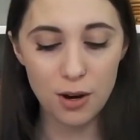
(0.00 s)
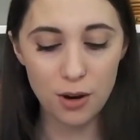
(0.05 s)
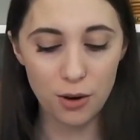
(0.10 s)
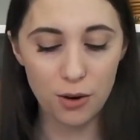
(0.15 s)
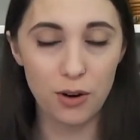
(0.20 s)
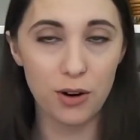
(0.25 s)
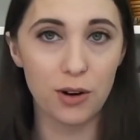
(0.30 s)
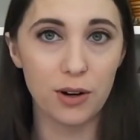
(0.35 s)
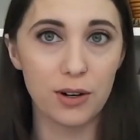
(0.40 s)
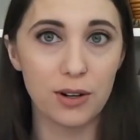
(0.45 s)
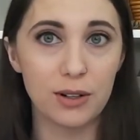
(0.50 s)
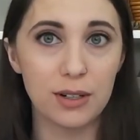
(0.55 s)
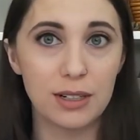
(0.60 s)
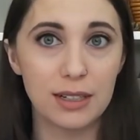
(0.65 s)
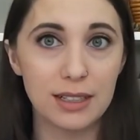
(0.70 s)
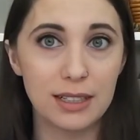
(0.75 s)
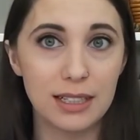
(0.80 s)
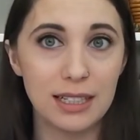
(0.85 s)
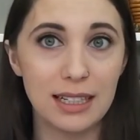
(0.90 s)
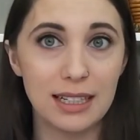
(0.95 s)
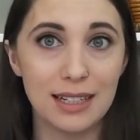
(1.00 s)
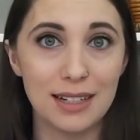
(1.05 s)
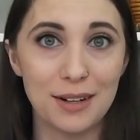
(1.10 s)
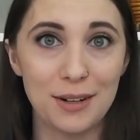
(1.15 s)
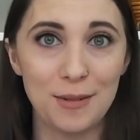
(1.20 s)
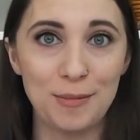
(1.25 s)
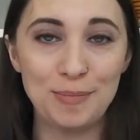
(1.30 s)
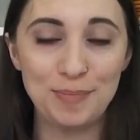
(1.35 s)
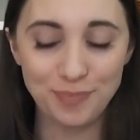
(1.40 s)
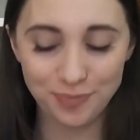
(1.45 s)
Or, you
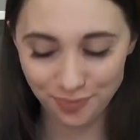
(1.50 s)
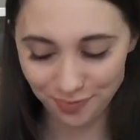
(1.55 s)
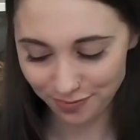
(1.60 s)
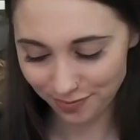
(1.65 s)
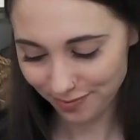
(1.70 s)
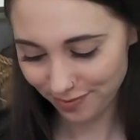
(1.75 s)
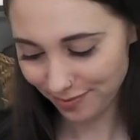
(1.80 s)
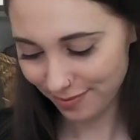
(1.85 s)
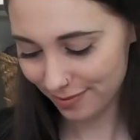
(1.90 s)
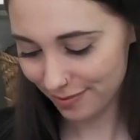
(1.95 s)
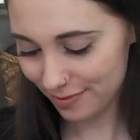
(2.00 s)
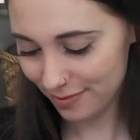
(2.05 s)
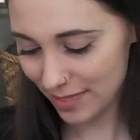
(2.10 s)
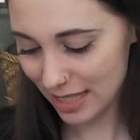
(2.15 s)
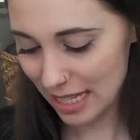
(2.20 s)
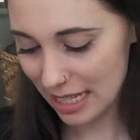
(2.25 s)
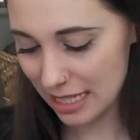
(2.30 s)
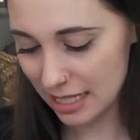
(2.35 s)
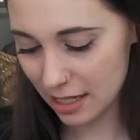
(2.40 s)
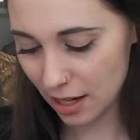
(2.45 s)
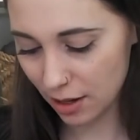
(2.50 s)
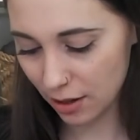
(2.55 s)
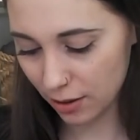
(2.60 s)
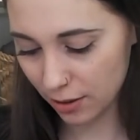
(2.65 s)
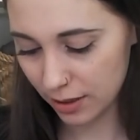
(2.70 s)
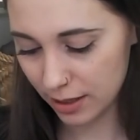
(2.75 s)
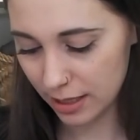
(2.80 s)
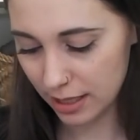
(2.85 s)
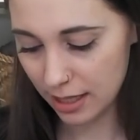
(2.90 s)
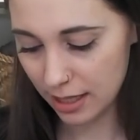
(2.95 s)
know,
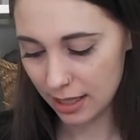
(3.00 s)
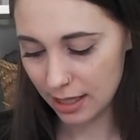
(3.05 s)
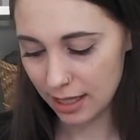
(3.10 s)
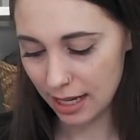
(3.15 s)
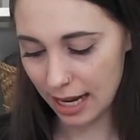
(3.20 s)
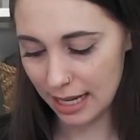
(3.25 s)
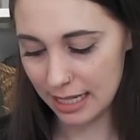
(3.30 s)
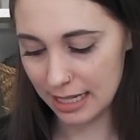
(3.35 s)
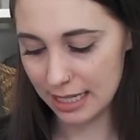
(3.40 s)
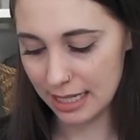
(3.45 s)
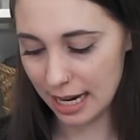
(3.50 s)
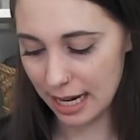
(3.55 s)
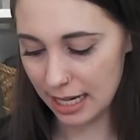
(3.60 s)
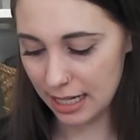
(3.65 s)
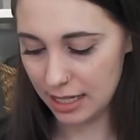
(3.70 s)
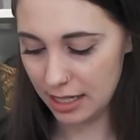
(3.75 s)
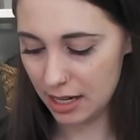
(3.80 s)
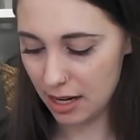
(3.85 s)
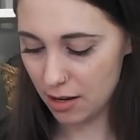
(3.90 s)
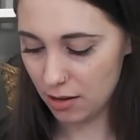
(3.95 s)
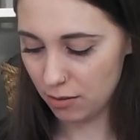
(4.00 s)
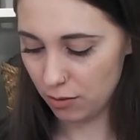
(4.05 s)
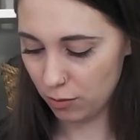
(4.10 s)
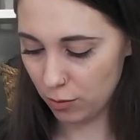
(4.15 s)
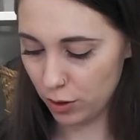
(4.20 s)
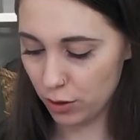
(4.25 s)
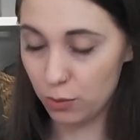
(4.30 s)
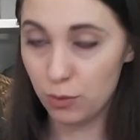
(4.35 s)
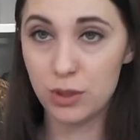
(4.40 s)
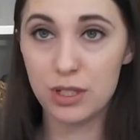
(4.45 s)
so I decided, no,
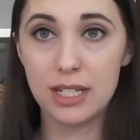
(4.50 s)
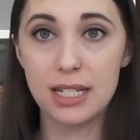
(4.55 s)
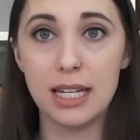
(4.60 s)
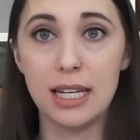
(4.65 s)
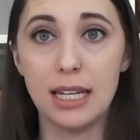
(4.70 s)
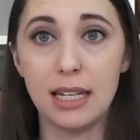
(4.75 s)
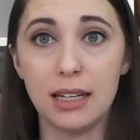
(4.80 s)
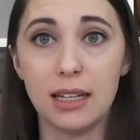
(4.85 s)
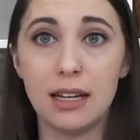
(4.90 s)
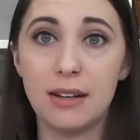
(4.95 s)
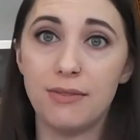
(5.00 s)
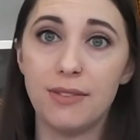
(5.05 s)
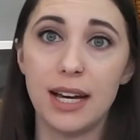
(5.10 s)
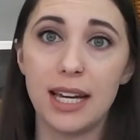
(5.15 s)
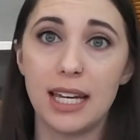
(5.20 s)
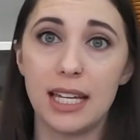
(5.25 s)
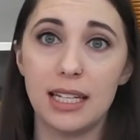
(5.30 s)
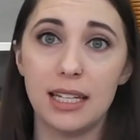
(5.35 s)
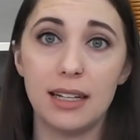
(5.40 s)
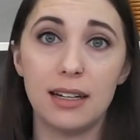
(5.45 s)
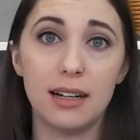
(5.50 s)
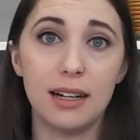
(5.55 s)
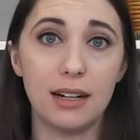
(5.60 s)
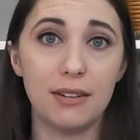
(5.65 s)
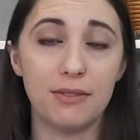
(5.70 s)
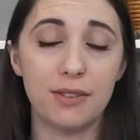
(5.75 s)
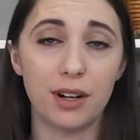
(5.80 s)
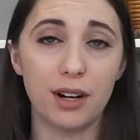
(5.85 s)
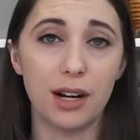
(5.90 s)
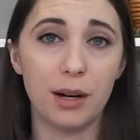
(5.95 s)
we'll, we'll see. If I can knit on
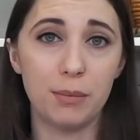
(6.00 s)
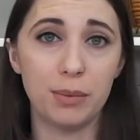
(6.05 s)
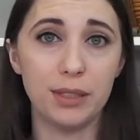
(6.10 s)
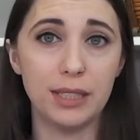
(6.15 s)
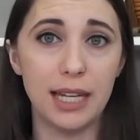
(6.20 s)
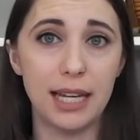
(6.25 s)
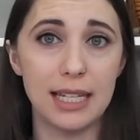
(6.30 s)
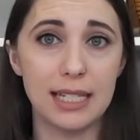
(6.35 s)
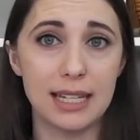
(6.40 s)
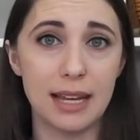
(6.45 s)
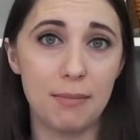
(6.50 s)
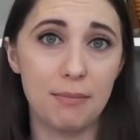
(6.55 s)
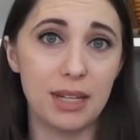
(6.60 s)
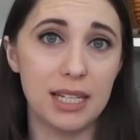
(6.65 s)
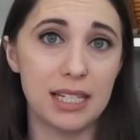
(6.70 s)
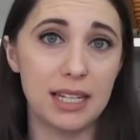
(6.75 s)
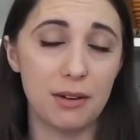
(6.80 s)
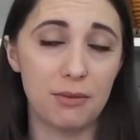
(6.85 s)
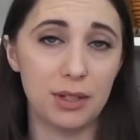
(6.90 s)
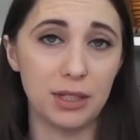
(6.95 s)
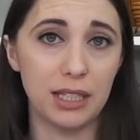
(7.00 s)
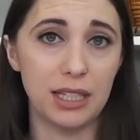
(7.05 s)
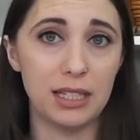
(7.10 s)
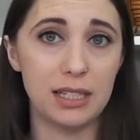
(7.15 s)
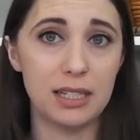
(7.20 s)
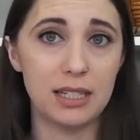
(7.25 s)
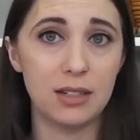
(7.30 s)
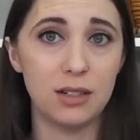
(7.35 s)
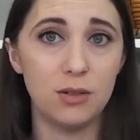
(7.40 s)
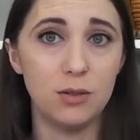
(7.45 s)
it for a couple days, that means I really
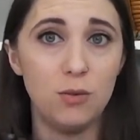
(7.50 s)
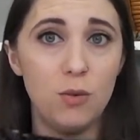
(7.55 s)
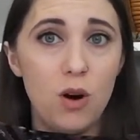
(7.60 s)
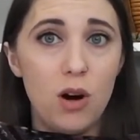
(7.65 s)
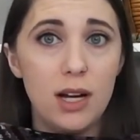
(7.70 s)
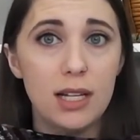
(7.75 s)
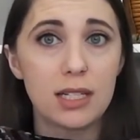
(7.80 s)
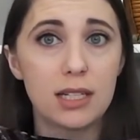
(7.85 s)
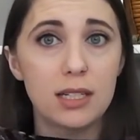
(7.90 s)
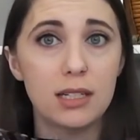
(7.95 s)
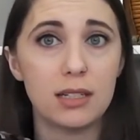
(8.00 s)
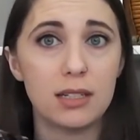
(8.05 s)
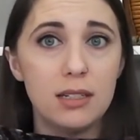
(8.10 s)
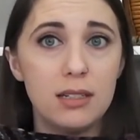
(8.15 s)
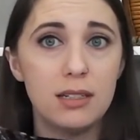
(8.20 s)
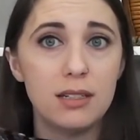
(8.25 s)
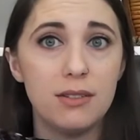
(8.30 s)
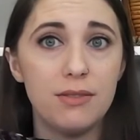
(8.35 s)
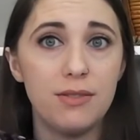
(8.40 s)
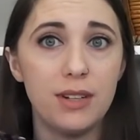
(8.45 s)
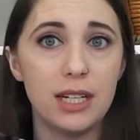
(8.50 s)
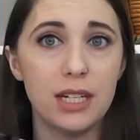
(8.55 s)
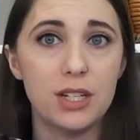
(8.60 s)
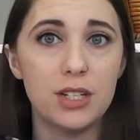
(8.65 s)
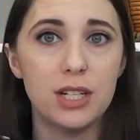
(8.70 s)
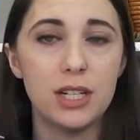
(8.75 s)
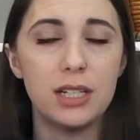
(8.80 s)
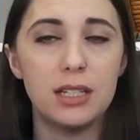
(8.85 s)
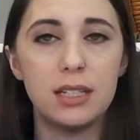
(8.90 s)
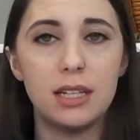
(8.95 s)
still want to
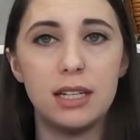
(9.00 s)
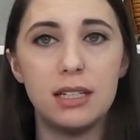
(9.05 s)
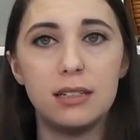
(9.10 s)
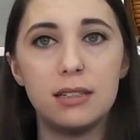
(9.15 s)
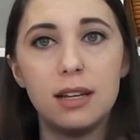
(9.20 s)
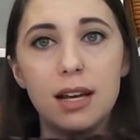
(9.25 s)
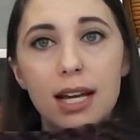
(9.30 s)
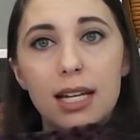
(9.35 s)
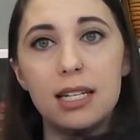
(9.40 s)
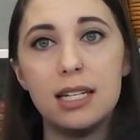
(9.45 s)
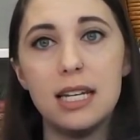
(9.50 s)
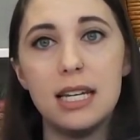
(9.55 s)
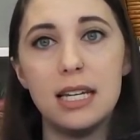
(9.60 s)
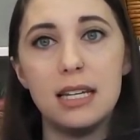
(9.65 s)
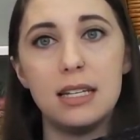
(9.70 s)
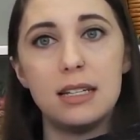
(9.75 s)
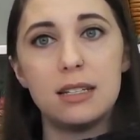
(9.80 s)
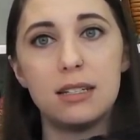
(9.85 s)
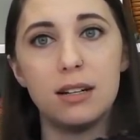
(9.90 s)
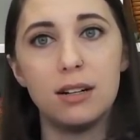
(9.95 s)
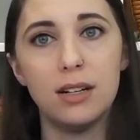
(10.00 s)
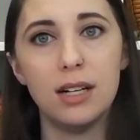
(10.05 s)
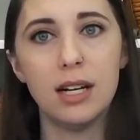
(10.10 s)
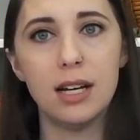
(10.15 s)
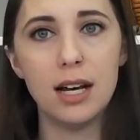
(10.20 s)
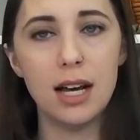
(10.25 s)
finish it, and I did, so...